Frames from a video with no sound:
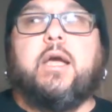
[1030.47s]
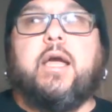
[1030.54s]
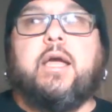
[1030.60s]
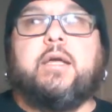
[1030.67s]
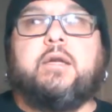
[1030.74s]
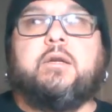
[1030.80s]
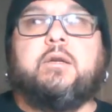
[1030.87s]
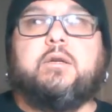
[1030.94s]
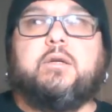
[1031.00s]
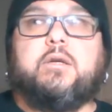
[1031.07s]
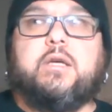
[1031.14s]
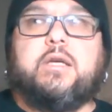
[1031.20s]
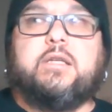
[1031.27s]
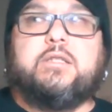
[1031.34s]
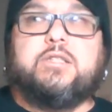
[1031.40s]
And
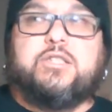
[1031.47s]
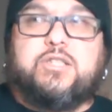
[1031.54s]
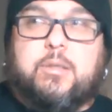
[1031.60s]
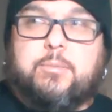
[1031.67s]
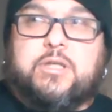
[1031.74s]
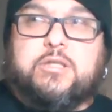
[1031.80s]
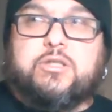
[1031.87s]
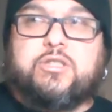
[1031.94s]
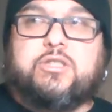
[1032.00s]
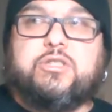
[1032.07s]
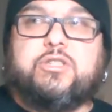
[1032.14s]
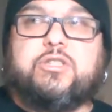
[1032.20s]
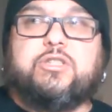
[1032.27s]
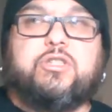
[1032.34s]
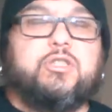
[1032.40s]
in some
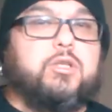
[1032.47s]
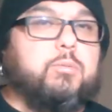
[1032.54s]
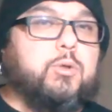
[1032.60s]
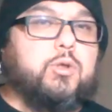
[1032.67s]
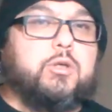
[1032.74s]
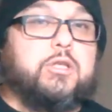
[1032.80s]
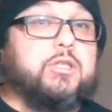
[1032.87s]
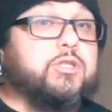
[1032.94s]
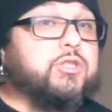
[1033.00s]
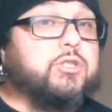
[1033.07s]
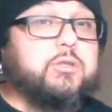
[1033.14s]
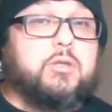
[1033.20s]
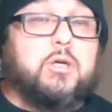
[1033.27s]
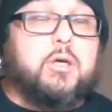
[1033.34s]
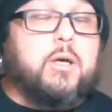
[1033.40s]
instances, the community
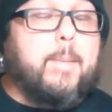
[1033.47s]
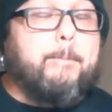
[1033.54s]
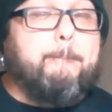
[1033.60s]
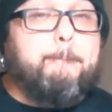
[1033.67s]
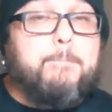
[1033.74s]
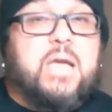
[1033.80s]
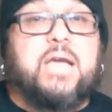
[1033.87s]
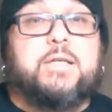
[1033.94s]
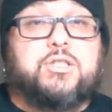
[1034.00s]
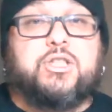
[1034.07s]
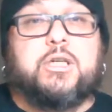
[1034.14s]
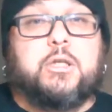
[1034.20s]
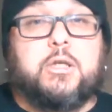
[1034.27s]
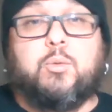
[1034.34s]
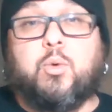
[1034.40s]
is
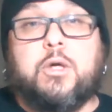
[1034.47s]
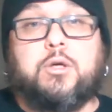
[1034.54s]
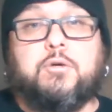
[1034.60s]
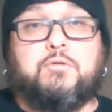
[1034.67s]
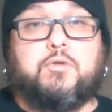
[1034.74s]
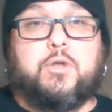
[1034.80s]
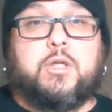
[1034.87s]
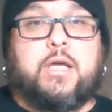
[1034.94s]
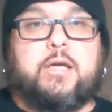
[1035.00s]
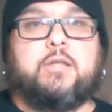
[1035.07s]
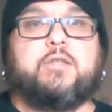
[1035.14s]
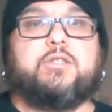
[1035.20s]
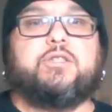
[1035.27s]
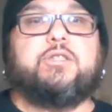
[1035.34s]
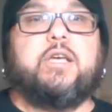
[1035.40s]
amazingly wonderful
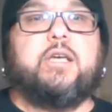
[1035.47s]
like this.